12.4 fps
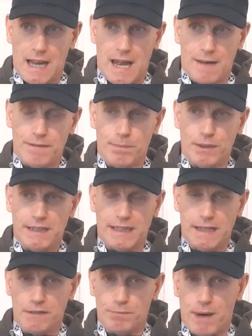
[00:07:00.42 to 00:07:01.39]
everybody
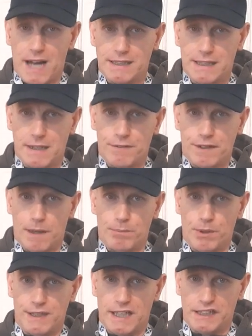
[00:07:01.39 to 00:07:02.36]
keeps passing everything
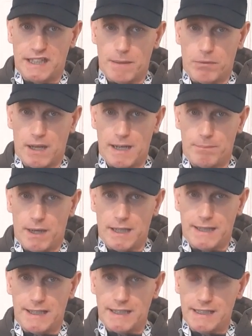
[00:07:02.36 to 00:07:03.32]
about to escape
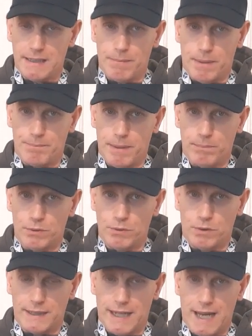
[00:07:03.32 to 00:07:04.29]
liability, and this is the bit people
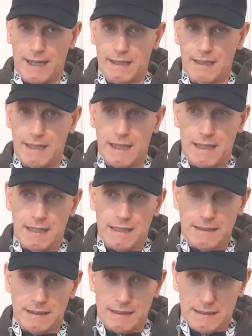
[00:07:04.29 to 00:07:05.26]
don't get.
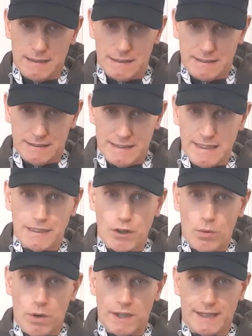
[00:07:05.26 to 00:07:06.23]
These are
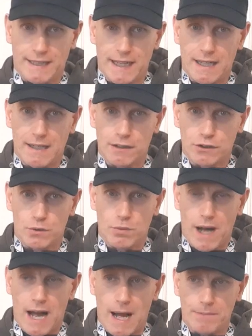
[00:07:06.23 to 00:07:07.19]
all working together, so
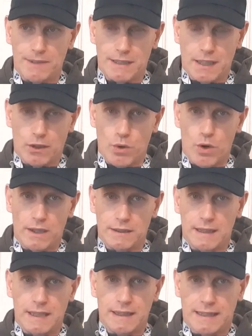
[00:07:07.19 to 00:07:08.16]
what happens is the
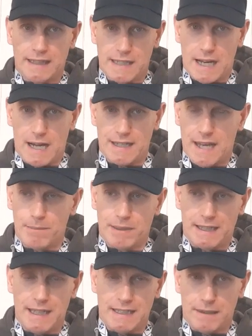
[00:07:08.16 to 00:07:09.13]
court gets an
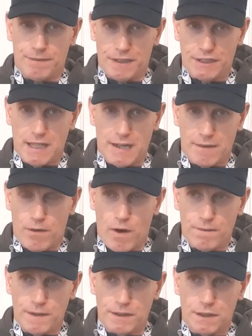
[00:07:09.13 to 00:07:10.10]
application for sheriff
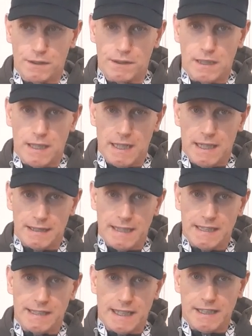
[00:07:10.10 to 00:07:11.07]
officers,
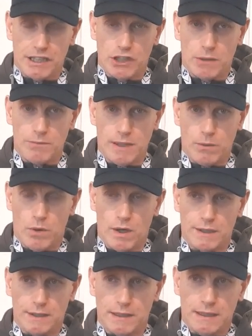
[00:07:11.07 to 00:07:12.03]
they sign the summary
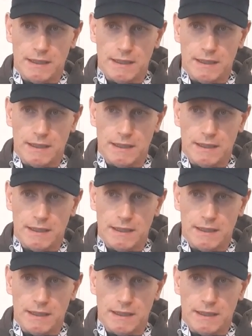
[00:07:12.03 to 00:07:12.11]
warrant